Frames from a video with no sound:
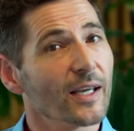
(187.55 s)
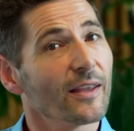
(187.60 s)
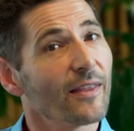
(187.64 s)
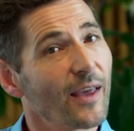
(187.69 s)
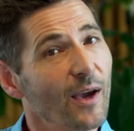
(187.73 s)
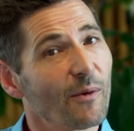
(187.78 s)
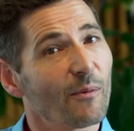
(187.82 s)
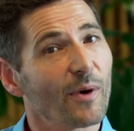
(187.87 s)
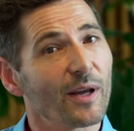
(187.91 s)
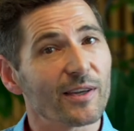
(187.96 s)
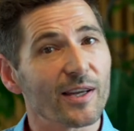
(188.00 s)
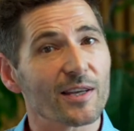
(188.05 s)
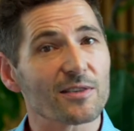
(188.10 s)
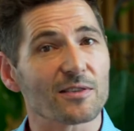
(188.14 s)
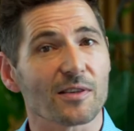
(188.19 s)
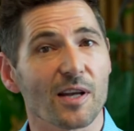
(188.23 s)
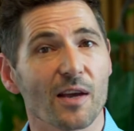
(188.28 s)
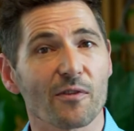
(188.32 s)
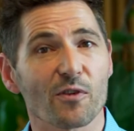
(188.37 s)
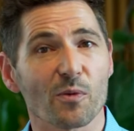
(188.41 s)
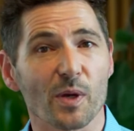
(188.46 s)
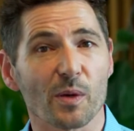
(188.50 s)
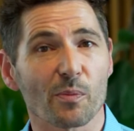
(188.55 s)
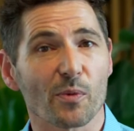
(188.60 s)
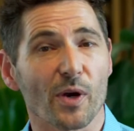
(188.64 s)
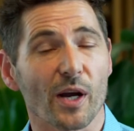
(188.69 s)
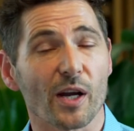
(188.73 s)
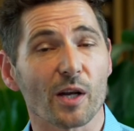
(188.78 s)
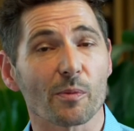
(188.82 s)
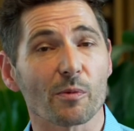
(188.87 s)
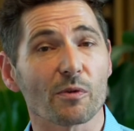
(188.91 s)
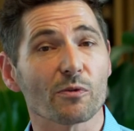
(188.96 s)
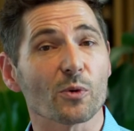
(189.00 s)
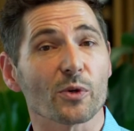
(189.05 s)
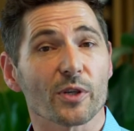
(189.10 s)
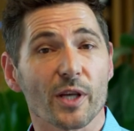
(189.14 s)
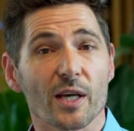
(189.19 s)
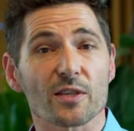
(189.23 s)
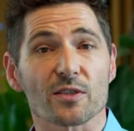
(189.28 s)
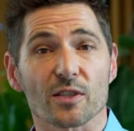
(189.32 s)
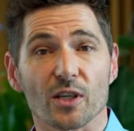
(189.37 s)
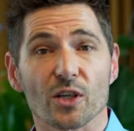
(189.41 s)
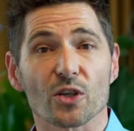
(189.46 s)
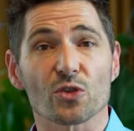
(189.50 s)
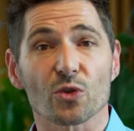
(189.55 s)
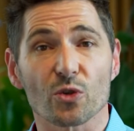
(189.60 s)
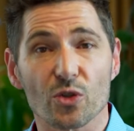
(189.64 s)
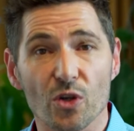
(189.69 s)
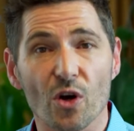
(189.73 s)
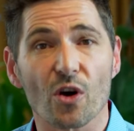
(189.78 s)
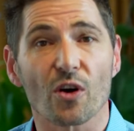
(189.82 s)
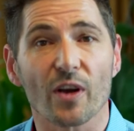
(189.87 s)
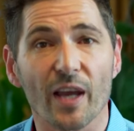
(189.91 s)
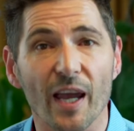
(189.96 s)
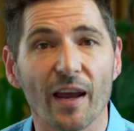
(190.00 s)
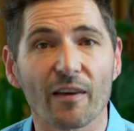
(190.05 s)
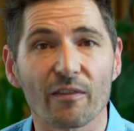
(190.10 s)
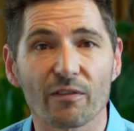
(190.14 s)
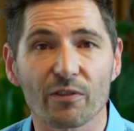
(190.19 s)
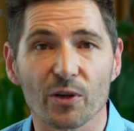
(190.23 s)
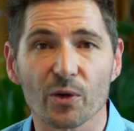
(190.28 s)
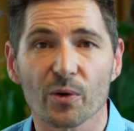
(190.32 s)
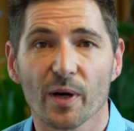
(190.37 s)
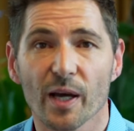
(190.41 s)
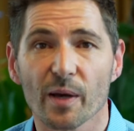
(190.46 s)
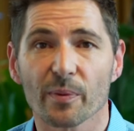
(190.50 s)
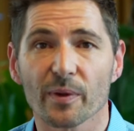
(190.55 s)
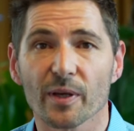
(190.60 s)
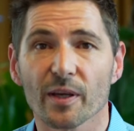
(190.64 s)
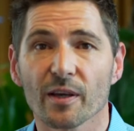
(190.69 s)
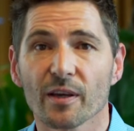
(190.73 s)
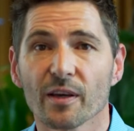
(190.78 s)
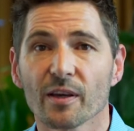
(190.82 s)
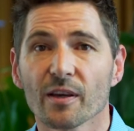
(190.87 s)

that one doesn't have to be in brain number 4, does it? Because your dog can feel happy.